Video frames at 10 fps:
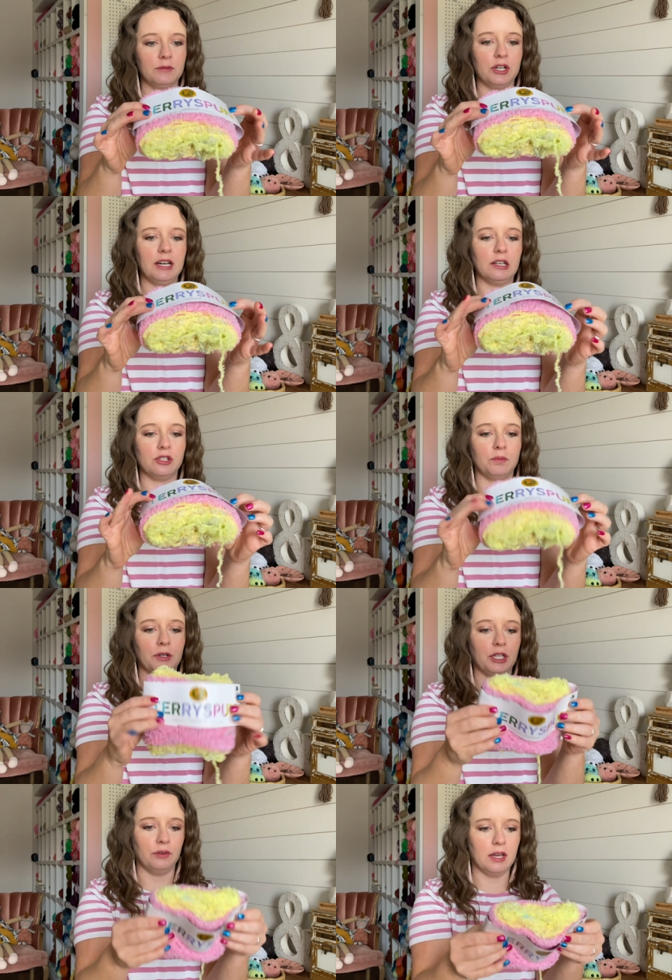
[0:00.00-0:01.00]
Turned out super
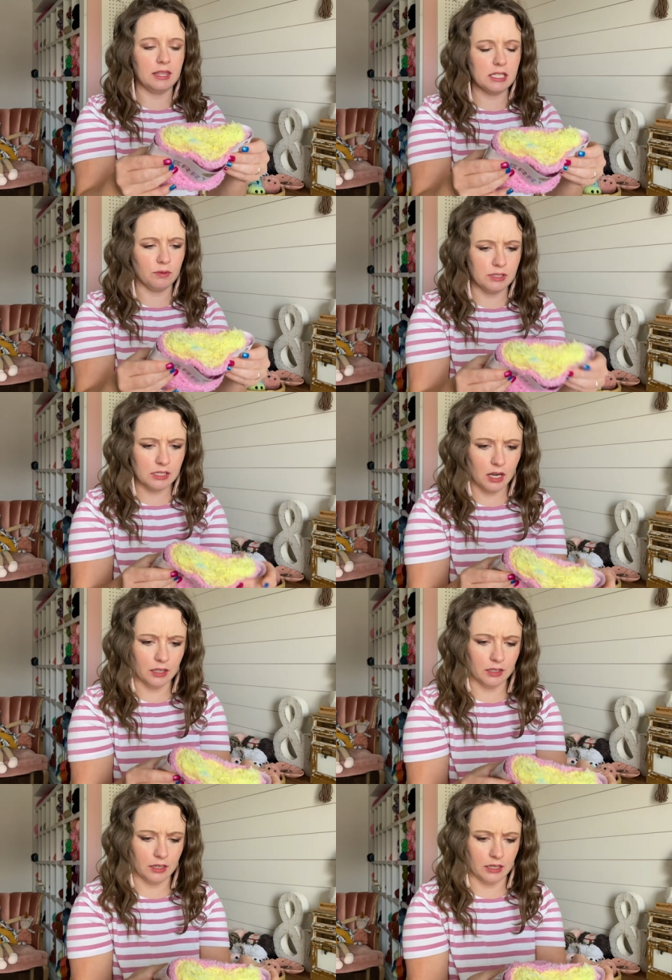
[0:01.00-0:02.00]
cute. And this one's
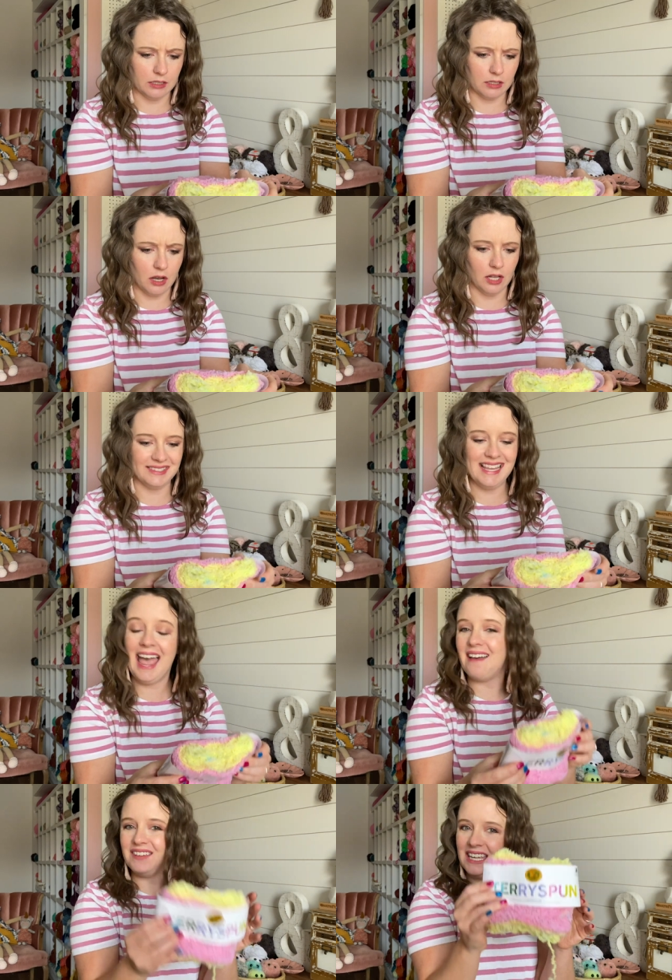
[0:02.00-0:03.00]
color is called
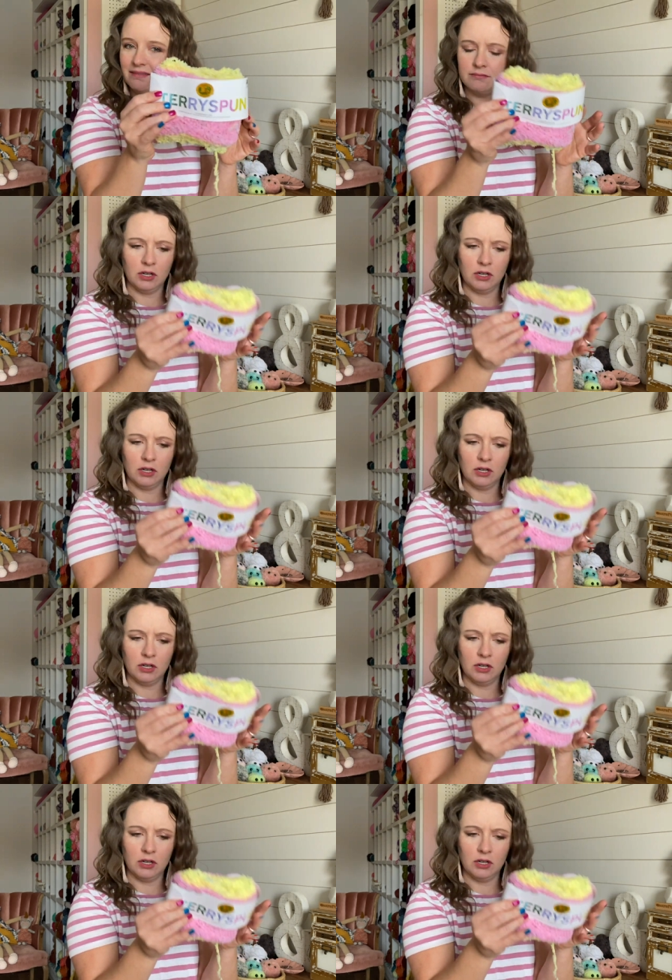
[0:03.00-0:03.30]
Taffy,